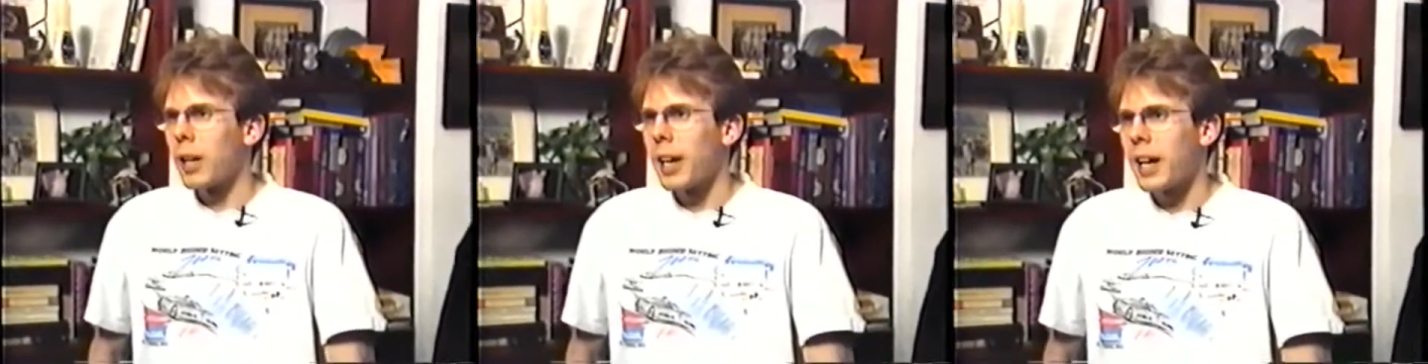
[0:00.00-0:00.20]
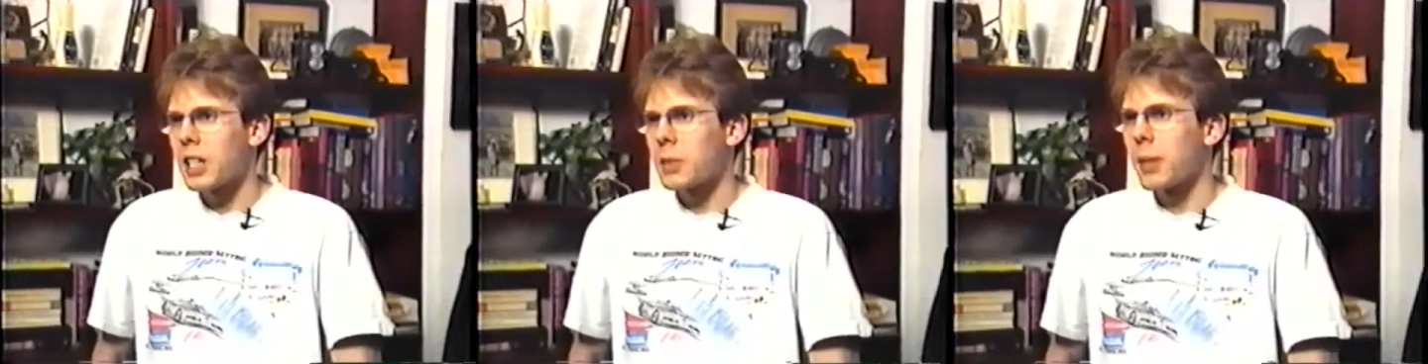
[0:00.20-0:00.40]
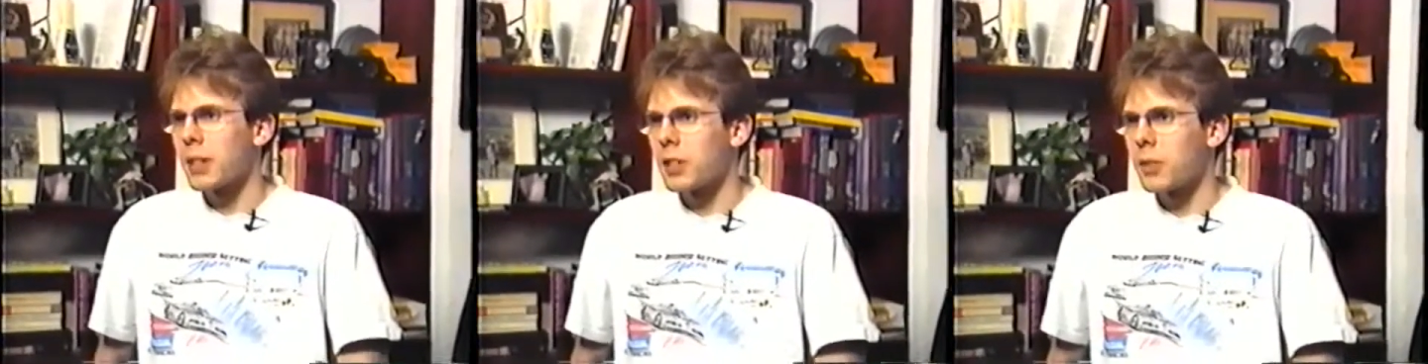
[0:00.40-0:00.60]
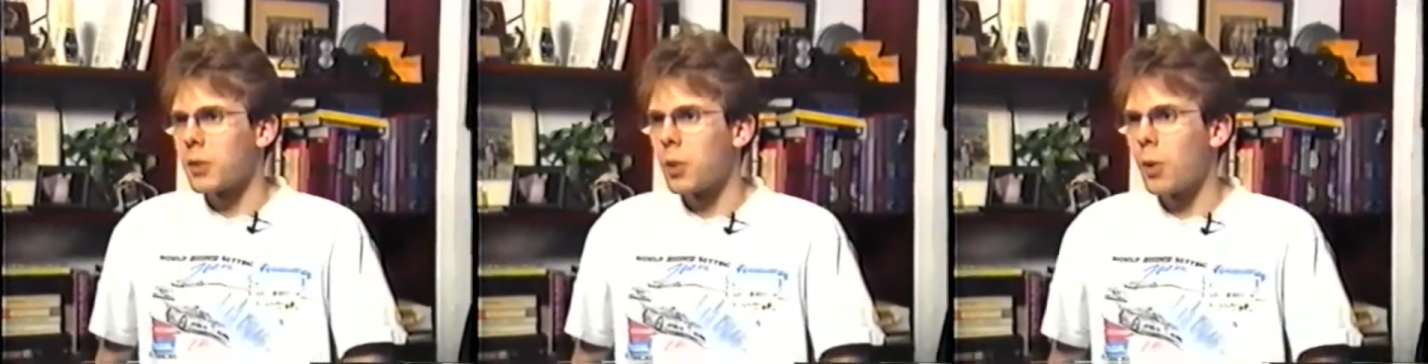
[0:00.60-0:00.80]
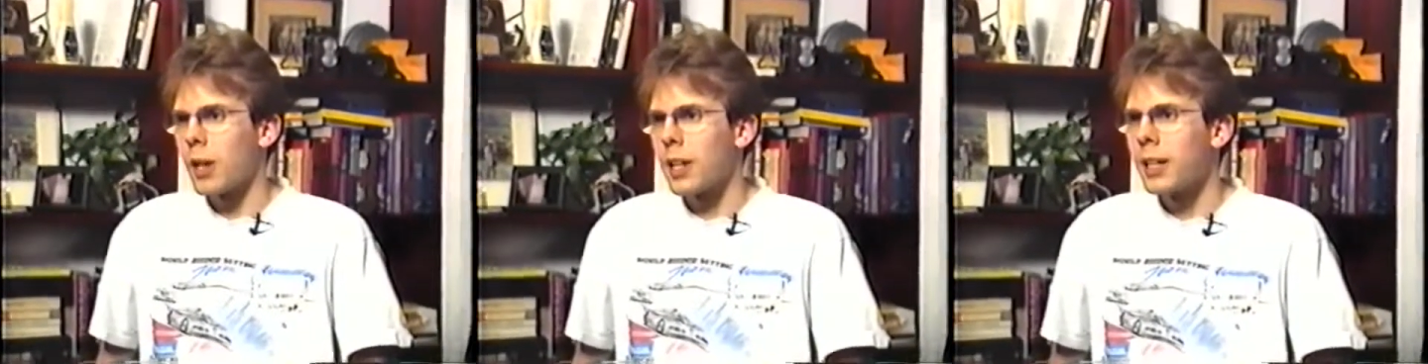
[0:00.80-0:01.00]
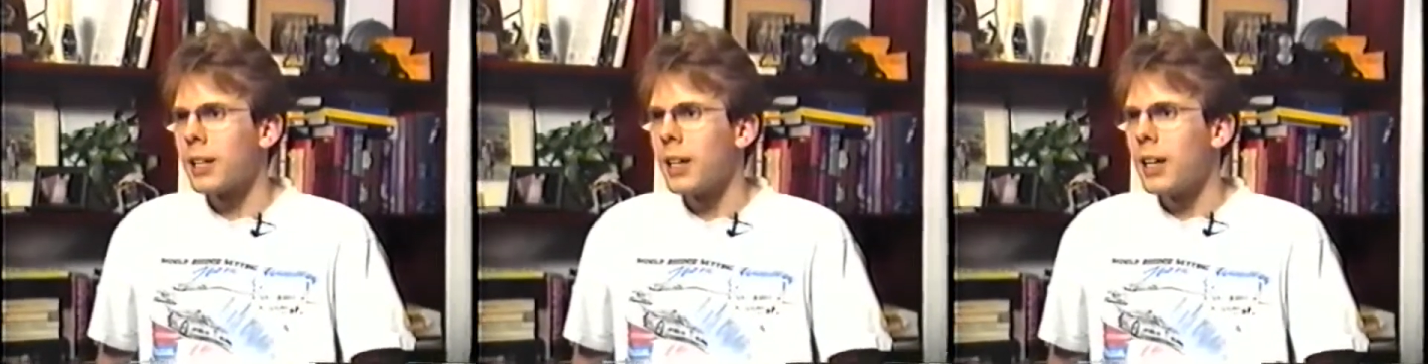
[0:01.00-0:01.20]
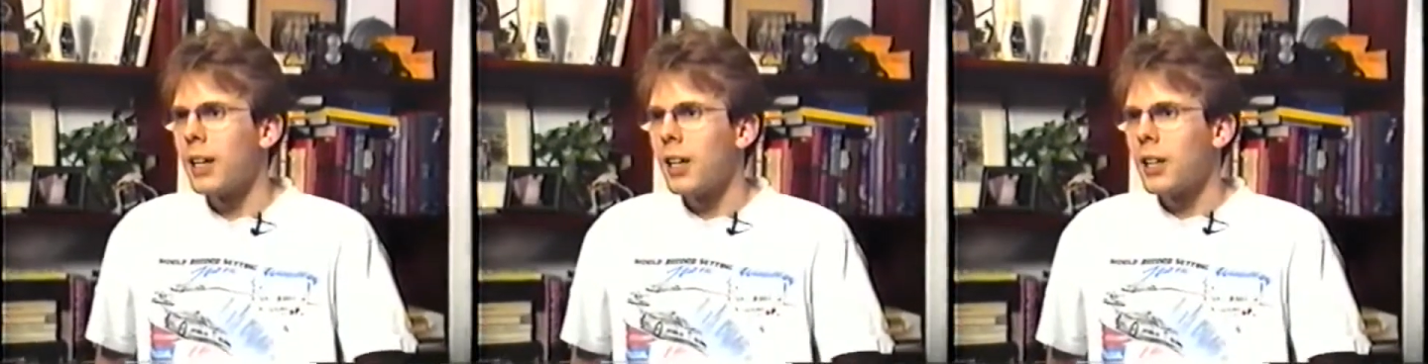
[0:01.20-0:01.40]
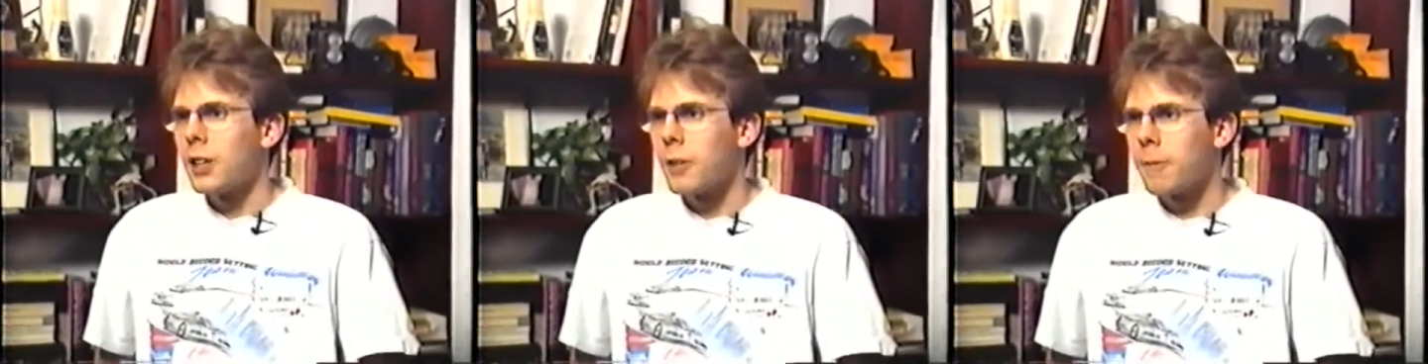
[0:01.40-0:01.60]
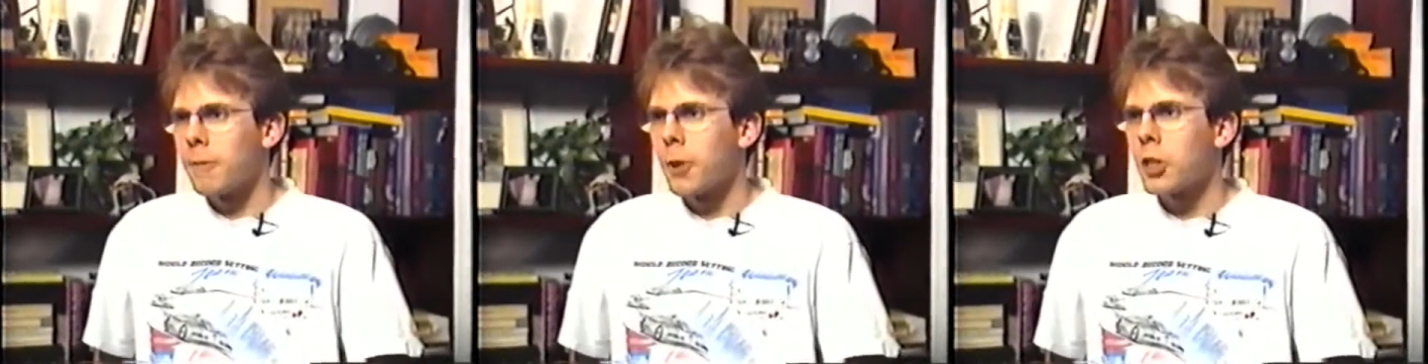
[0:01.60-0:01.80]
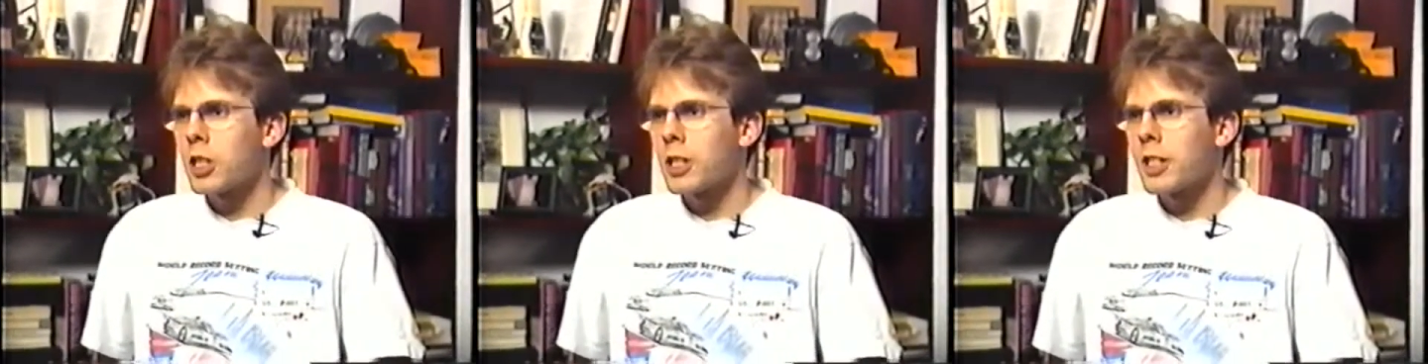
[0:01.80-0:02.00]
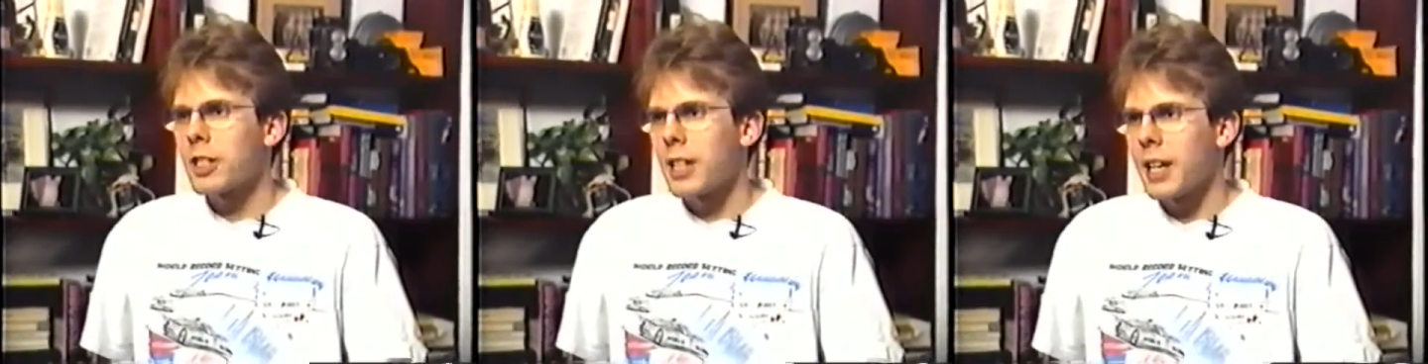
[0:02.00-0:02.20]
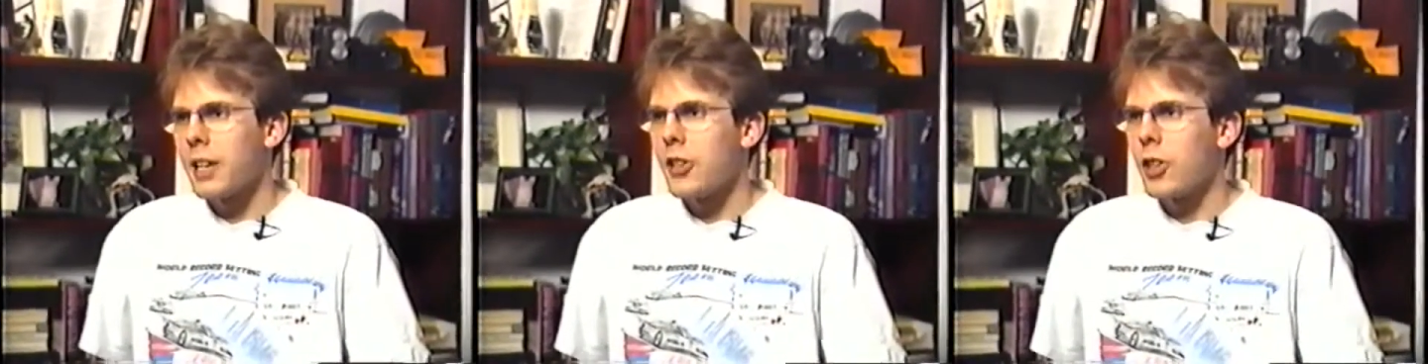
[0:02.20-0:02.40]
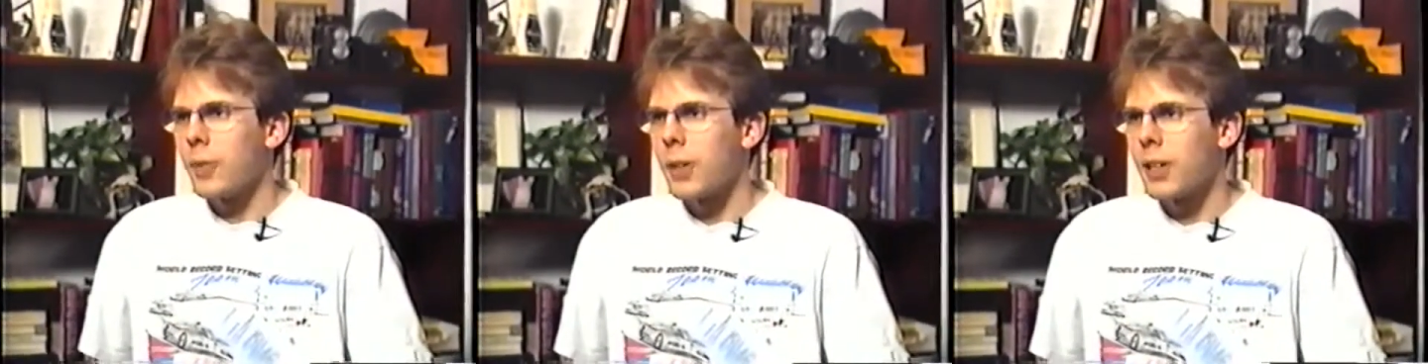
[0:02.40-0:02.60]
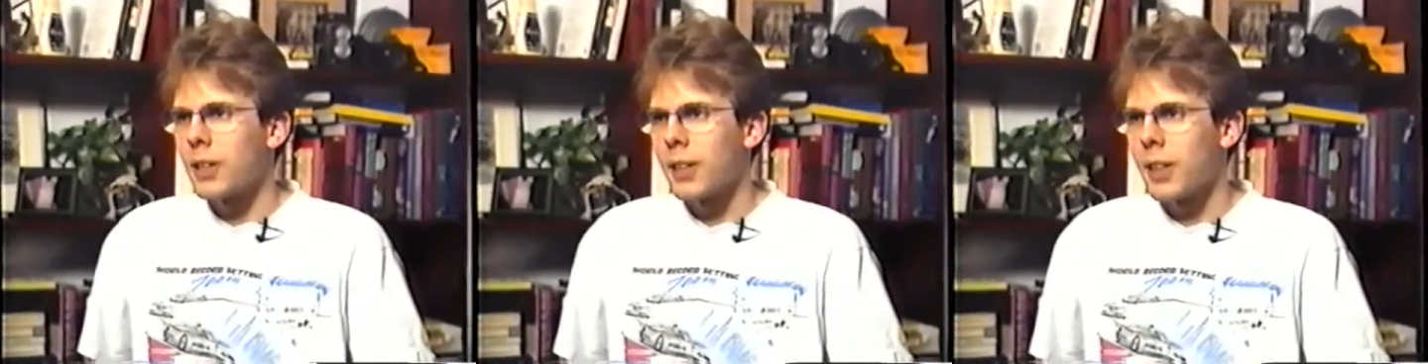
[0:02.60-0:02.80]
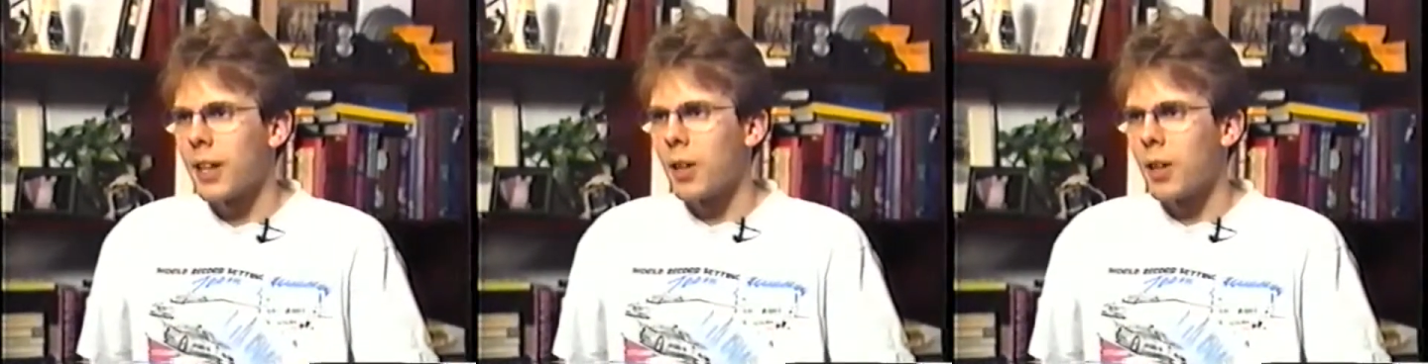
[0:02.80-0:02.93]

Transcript: play aspects of Quake. The first stage of it